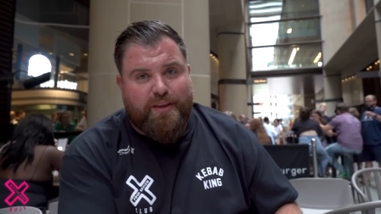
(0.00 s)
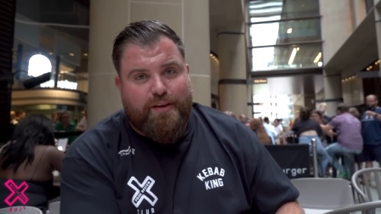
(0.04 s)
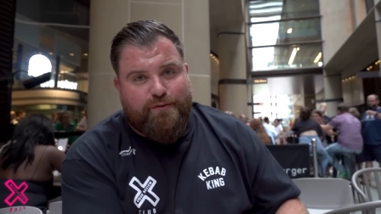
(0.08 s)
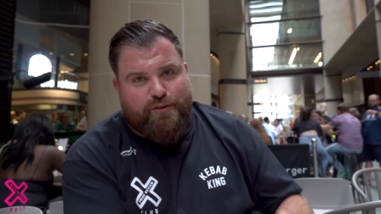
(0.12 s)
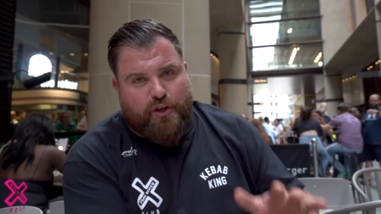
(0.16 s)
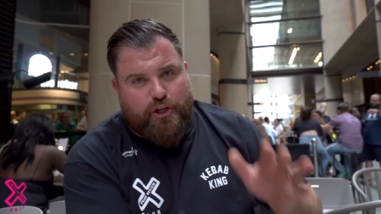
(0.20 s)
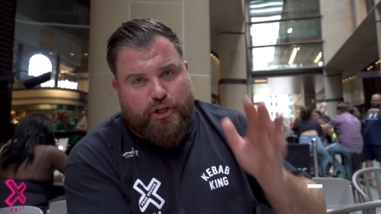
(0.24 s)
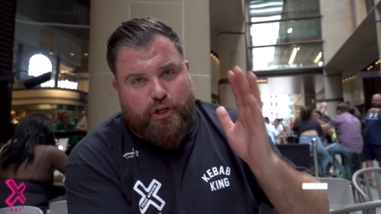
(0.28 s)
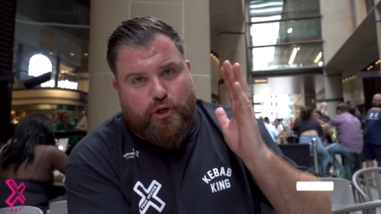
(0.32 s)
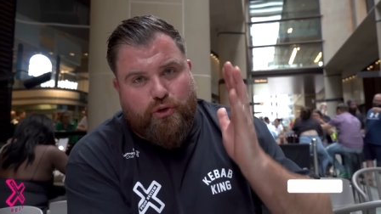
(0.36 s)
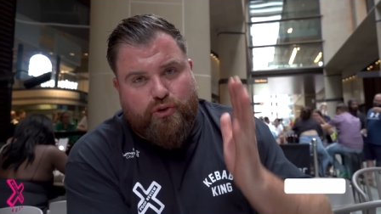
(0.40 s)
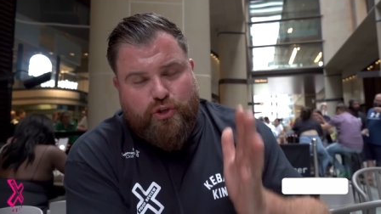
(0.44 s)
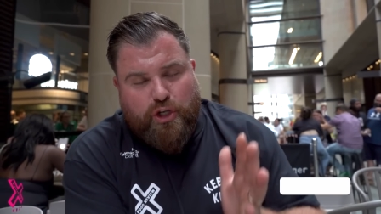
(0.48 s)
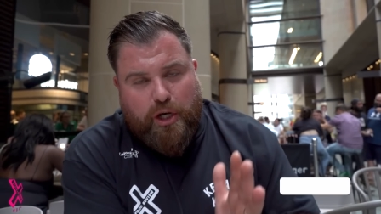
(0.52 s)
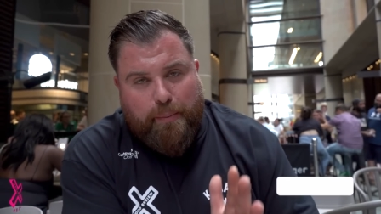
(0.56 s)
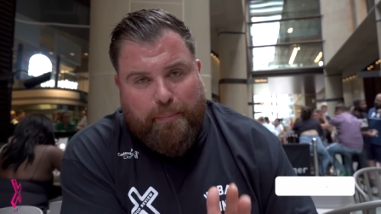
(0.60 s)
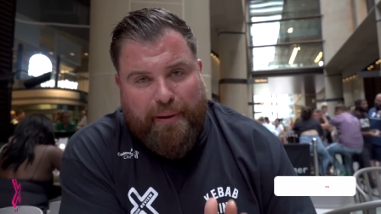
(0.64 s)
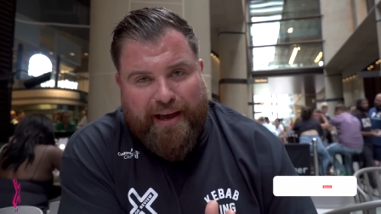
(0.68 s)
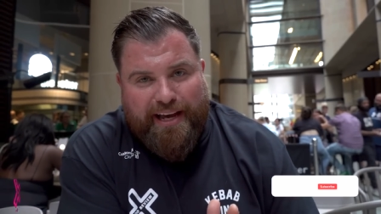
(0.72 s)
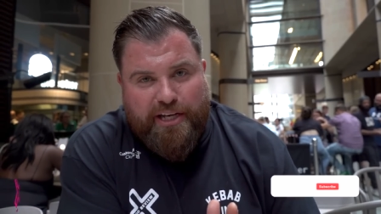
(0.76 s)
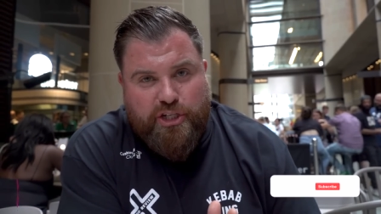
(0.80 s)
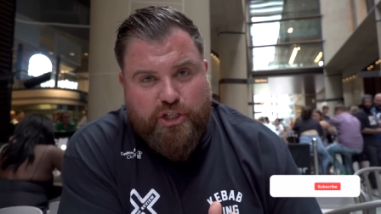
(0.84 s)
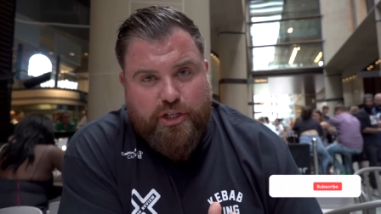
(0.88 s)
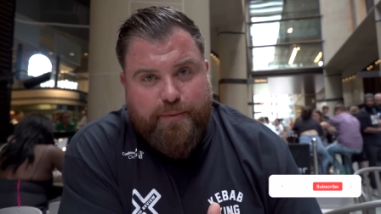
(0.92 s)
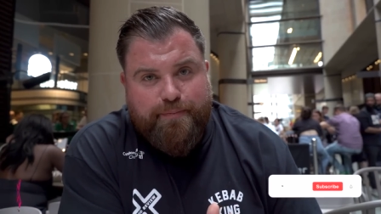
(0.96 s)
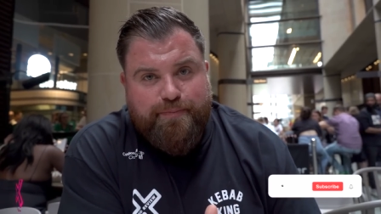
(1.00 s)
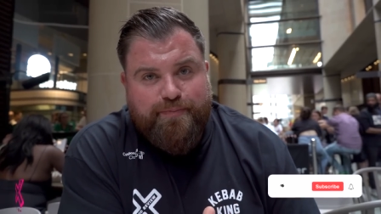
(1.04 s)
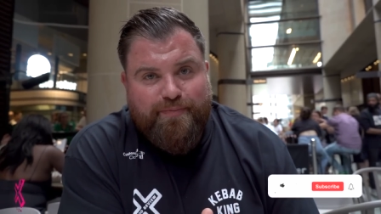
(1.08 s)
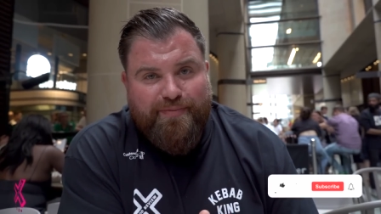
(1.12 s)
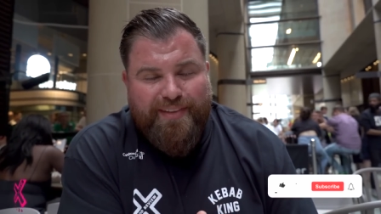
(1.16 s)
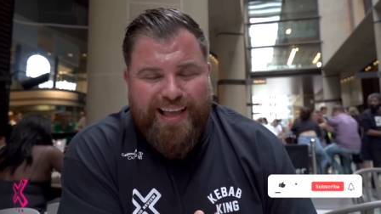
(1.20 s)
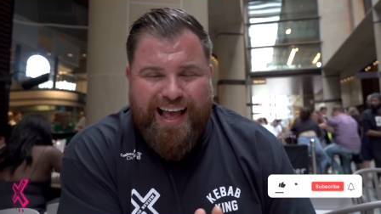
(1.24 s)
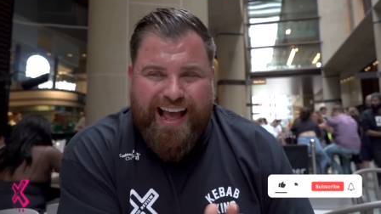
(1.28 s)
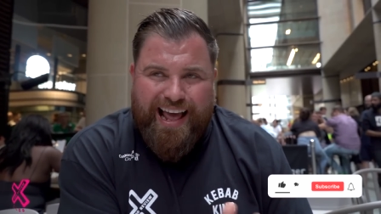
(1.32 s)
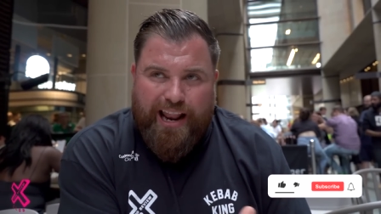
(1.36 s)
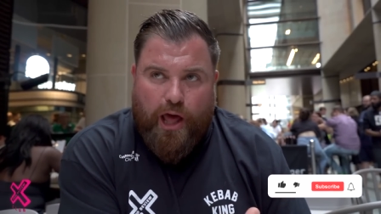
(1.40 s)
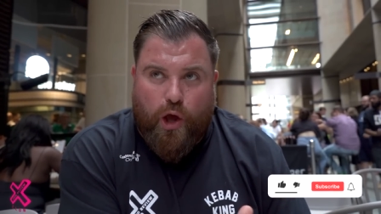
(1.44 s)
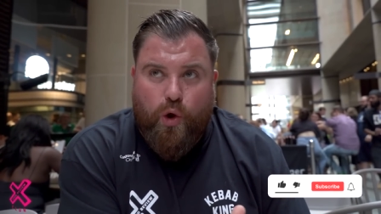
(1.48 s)
If you're new to the page,
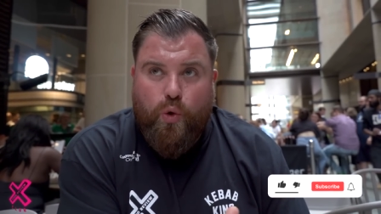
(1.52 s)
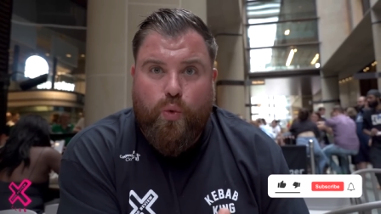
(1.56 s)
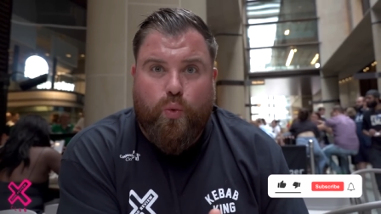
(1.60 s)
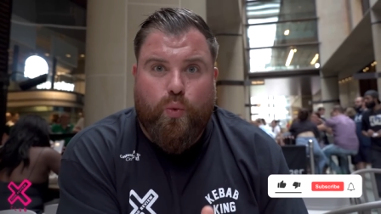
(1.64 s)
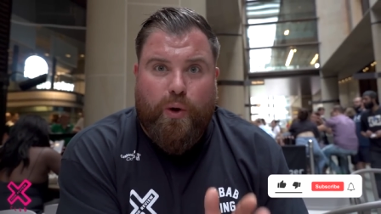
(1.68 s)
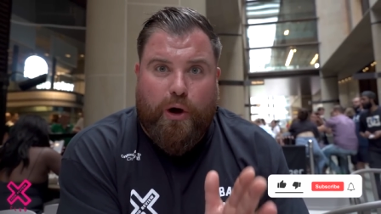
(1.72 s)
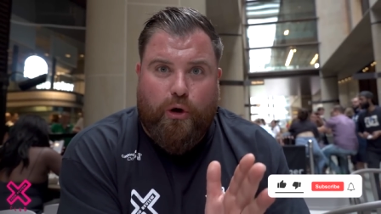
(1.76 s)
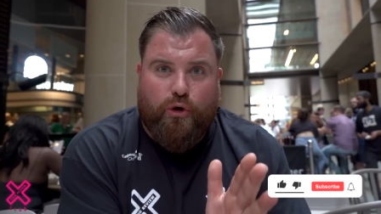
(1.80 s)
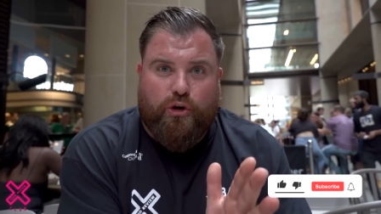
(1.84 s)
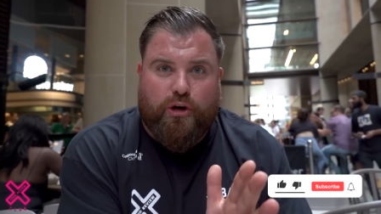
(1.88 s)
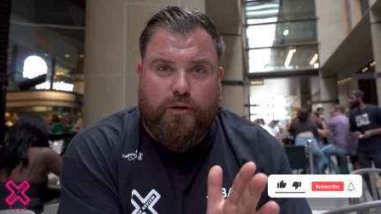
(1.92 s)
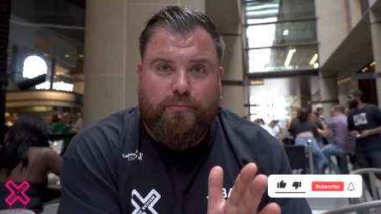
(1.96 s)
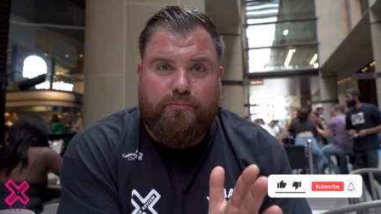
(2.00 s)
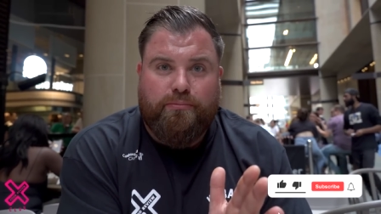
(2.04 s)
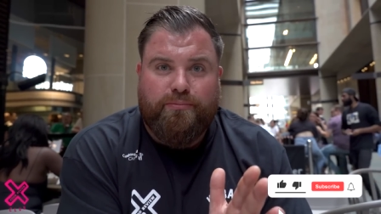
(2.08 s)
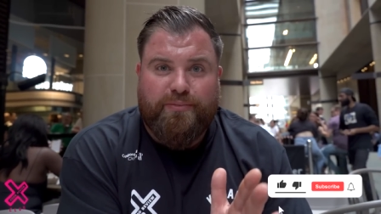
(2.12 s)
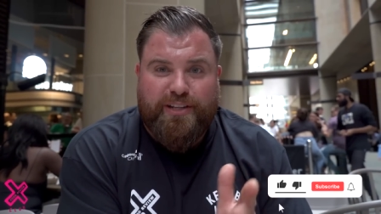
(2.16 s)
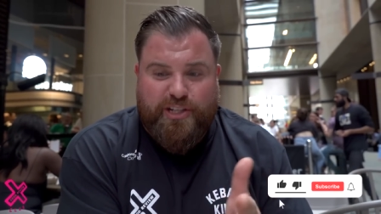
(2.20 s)
hello, welcome.